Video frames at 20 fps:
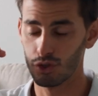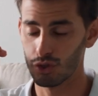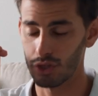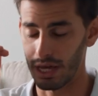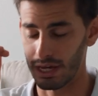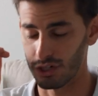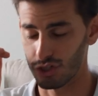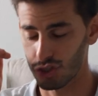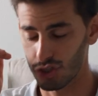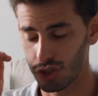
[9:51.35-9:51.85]

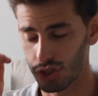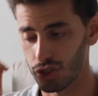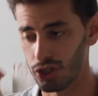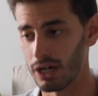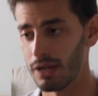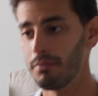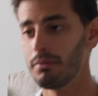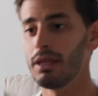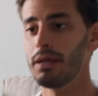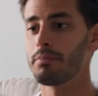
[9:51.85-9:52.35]

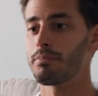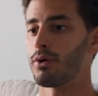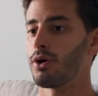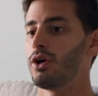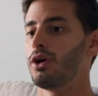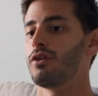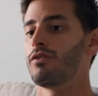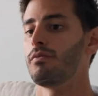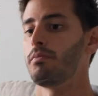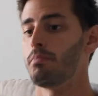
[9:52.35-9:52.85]
extremely
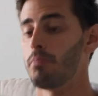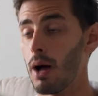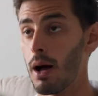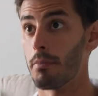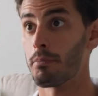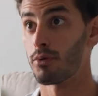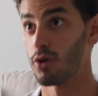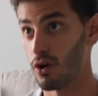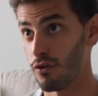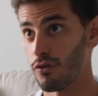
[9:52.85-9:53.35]

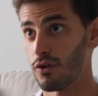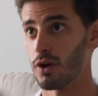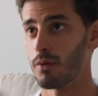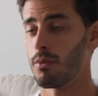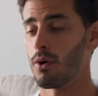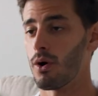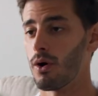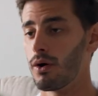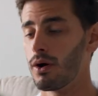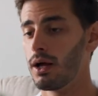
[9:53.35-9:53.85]

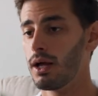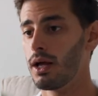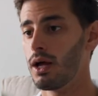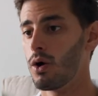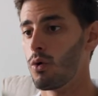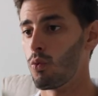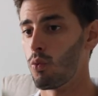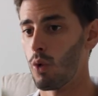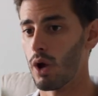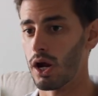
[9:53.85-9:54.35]
profitable,
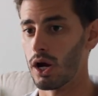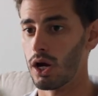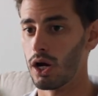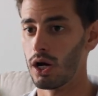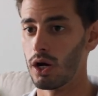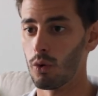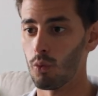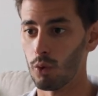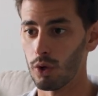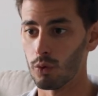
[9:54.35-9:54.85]

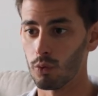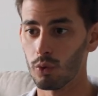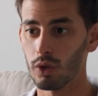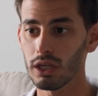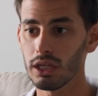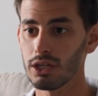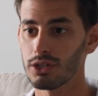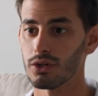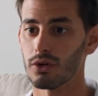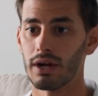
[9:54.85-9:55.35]
where we
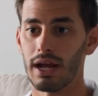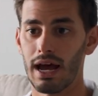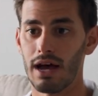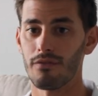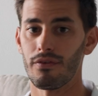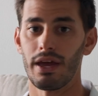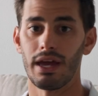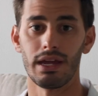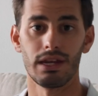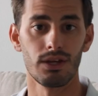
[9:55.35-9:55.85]
really don't
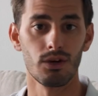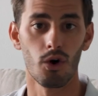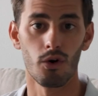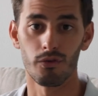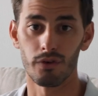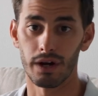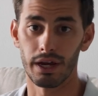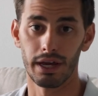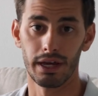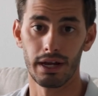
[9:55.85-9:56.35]
have any
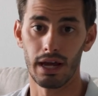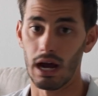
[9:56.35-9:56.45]
overhead.